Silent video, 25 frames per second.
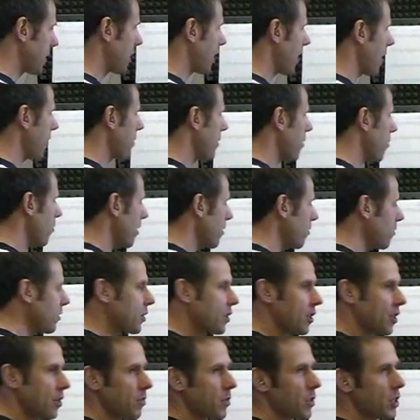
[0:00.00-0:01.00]
A term that we
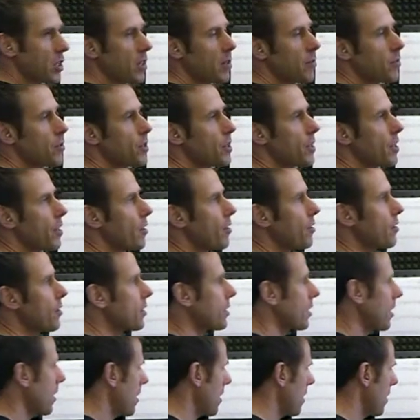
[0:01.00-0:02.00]
would sometimes
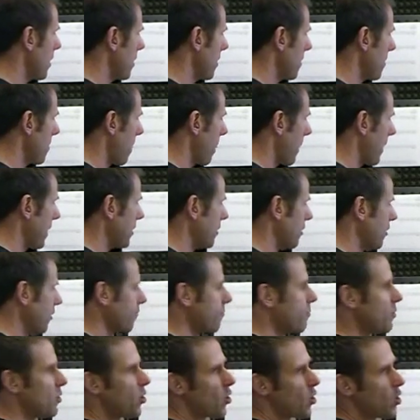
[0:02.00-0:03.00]
use in
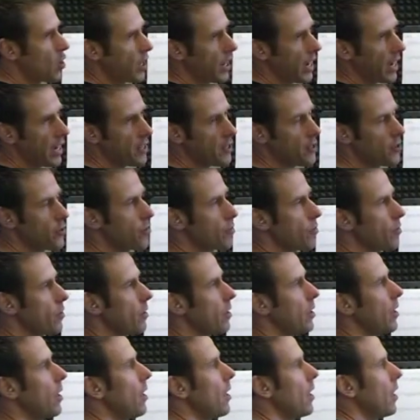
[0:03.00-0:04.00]
sort of more
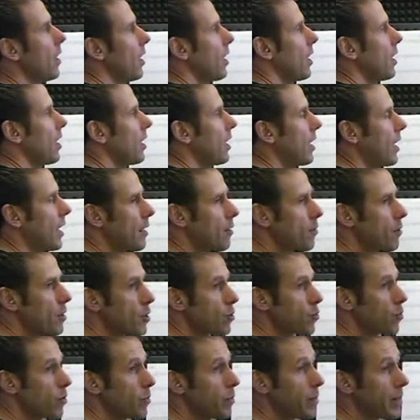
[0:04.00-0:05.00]
orchestral
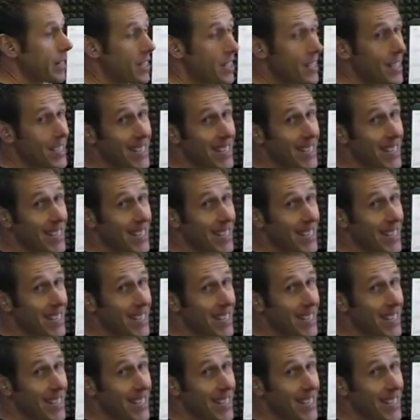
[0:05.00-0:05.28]
language would be